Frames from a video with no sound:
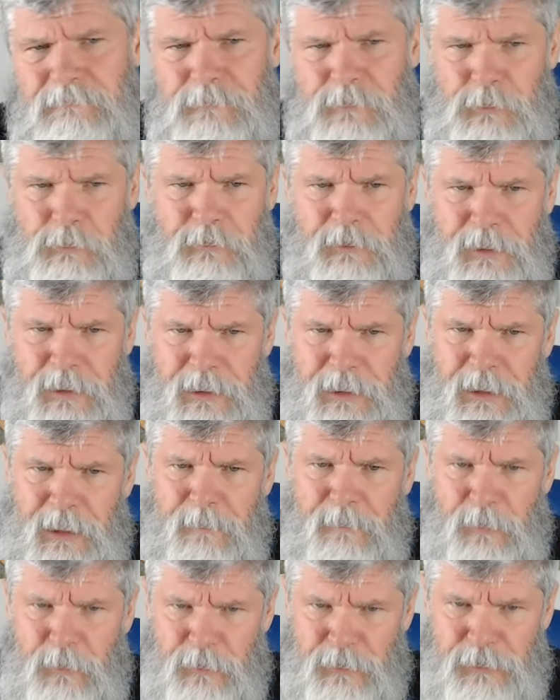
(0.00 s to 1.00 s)
you can
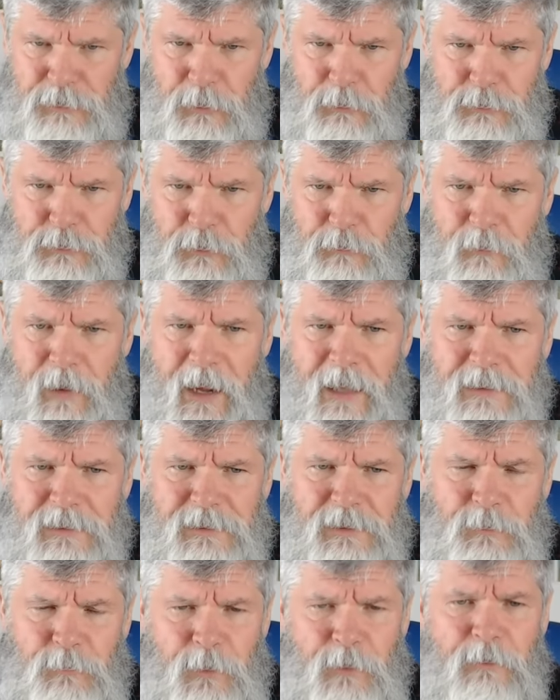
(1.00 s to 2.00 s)
keep your social
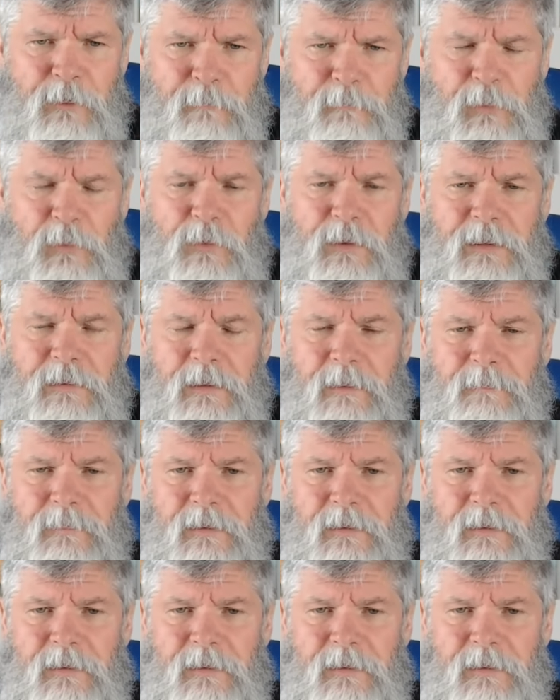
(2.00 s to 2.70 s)
grants. We are employing them.